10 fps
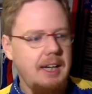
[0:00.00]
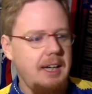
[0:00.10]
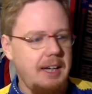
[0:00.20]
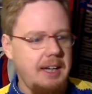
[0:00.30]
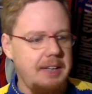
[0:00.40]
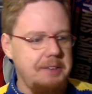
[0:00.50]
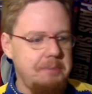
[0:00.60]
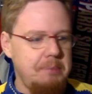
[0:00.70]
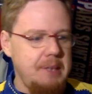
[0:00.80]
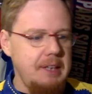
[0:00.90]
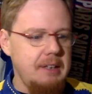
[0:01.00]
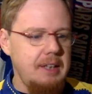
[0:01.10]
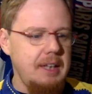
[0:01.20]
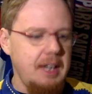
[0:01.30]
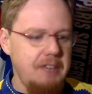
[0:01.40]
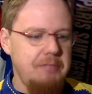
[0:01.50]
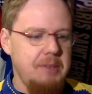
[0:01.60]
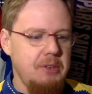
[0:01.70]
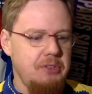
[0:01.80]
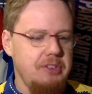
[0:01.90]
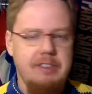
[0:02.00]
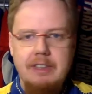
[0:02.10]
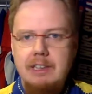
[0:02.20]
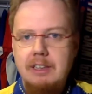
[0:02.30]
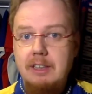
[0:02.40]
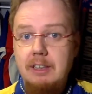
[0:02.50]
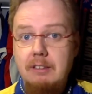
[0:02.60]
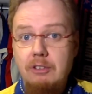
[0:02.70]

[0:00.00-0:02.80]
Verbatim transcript: and B, they have been consistently